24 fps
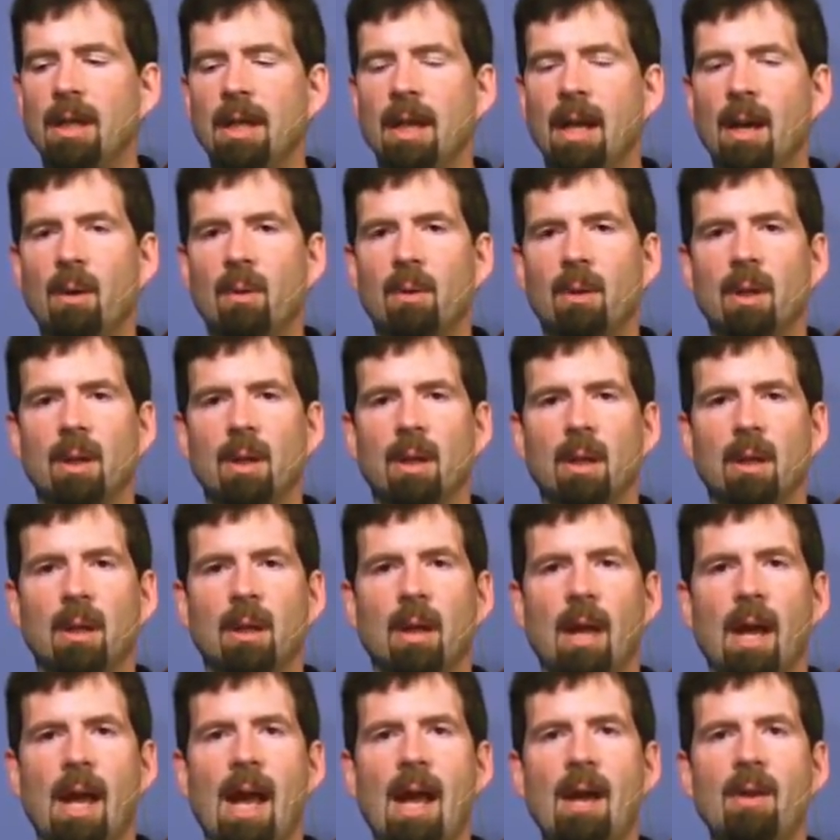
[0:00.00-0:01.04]
Now,
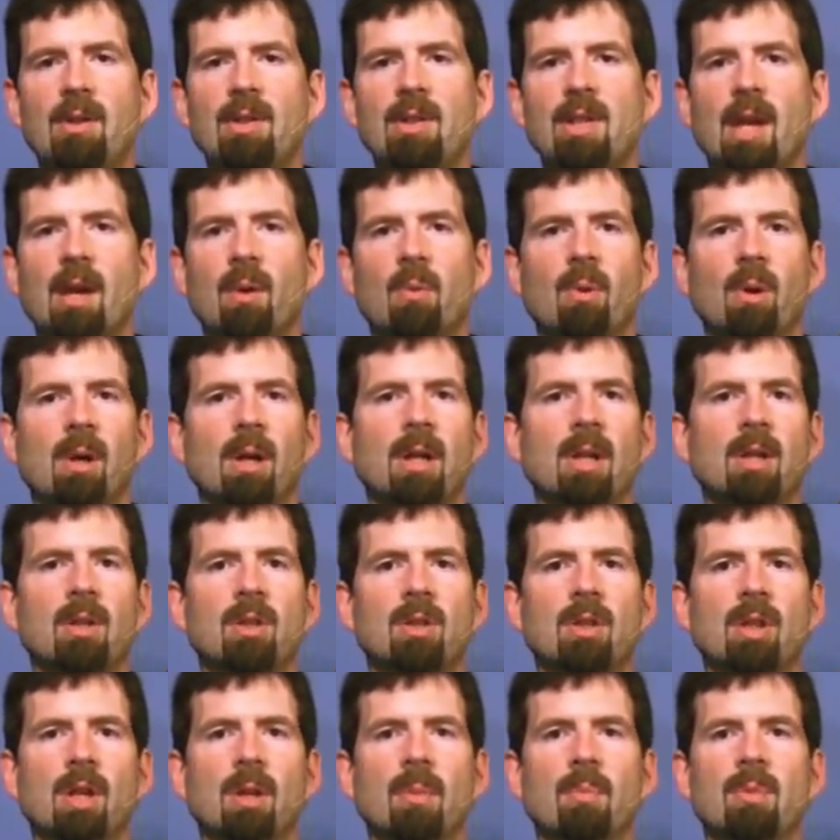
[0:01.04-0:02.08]
how does that work in
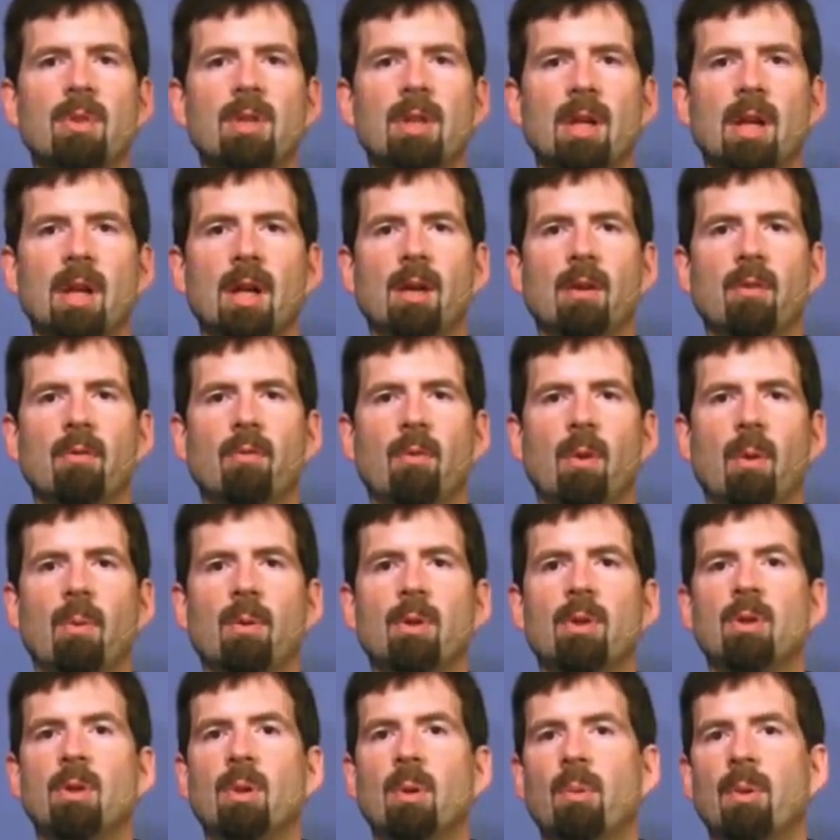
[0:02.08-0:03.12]
terms of what we're
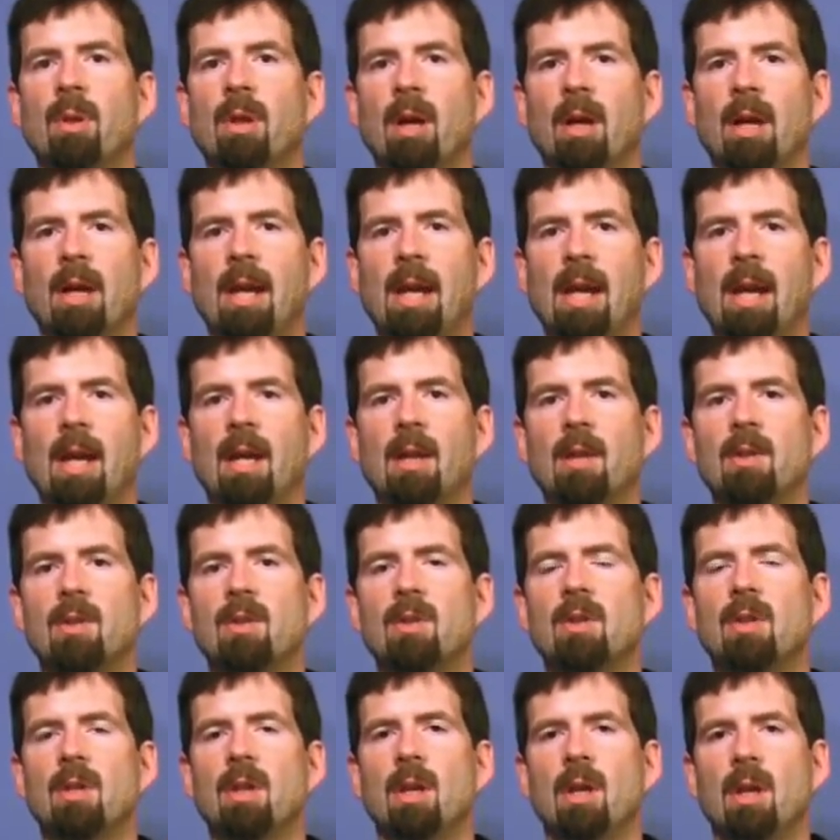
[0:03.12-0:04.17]
doing with our
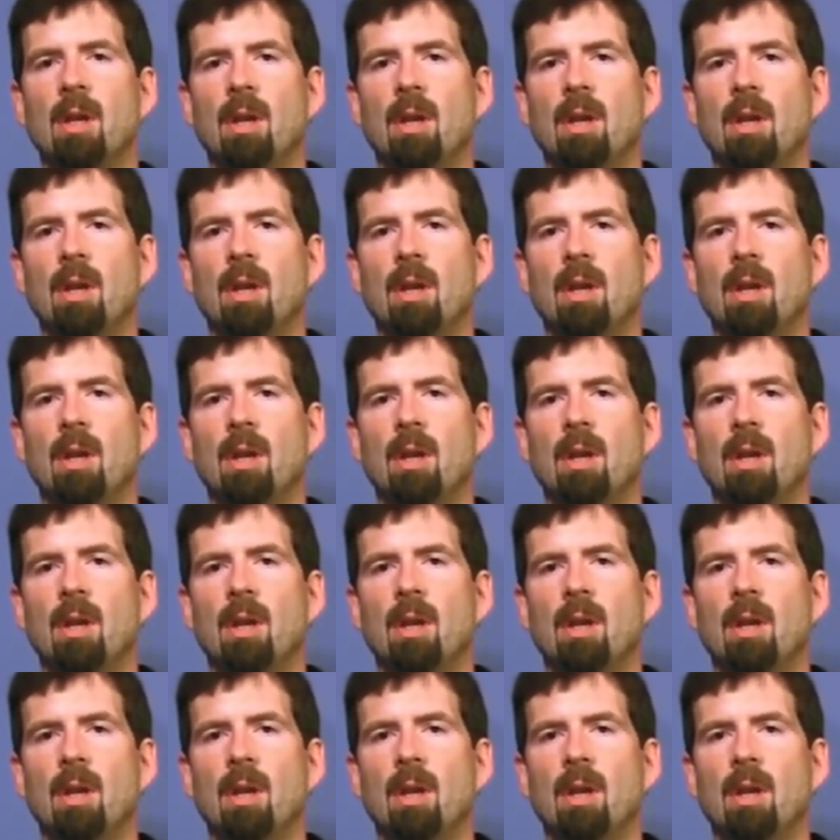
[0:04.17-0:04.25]
hands?